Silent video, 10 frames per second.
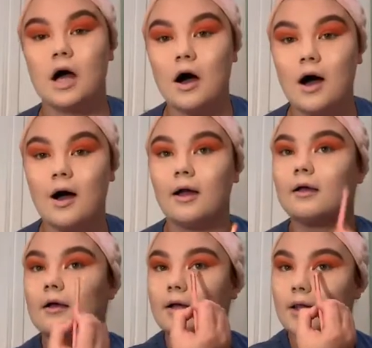a
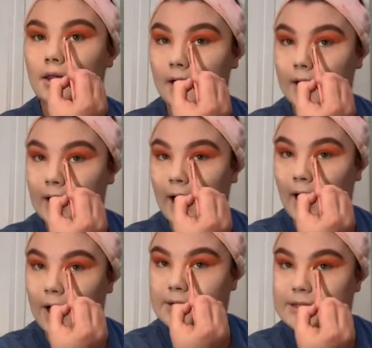hawk looking at
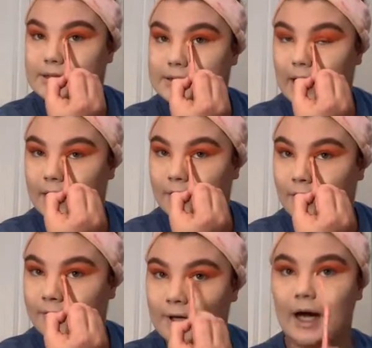us, because, you
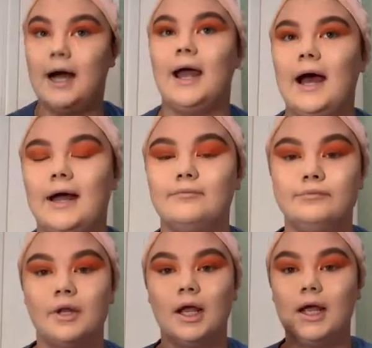know, I
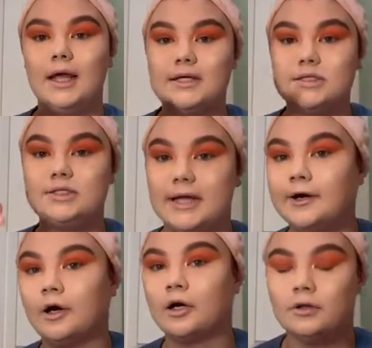had his
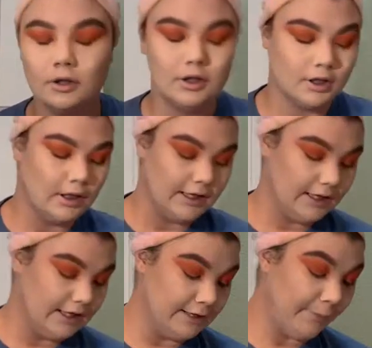dinner
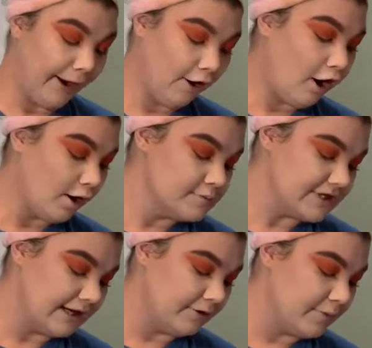in my arms,
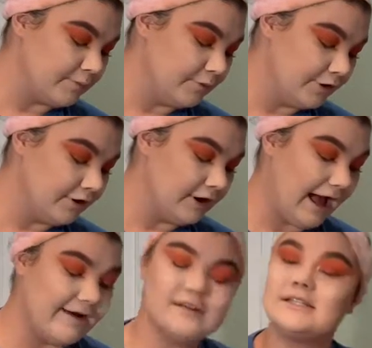and I remember
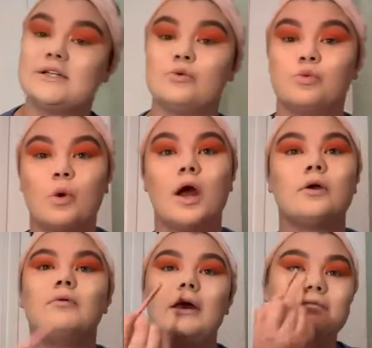having to run
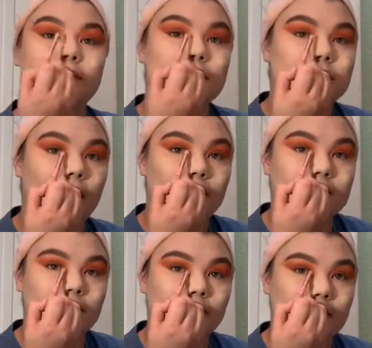away from this hawk
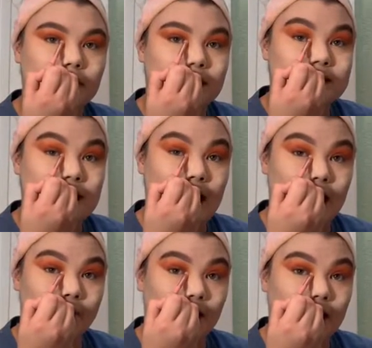so it wouldn't
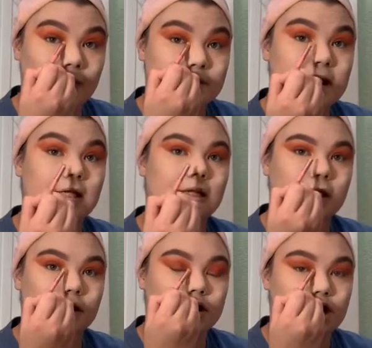attack me. And it was like
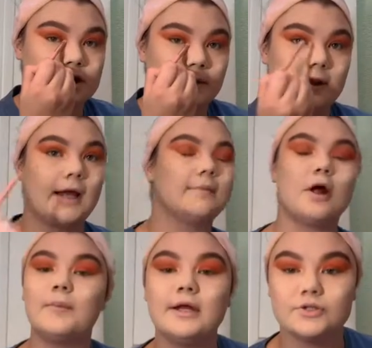literally chasing me. Like, I'm
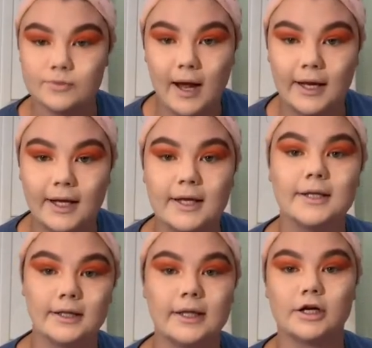not being dramatic, it
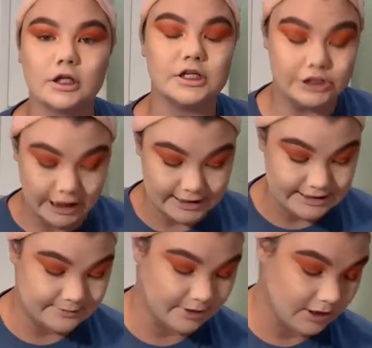literally
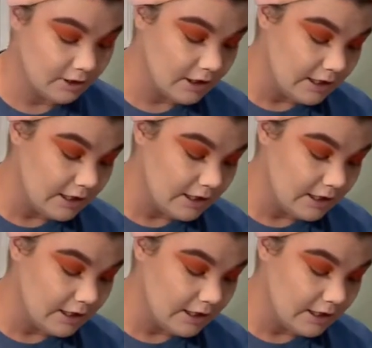chased me.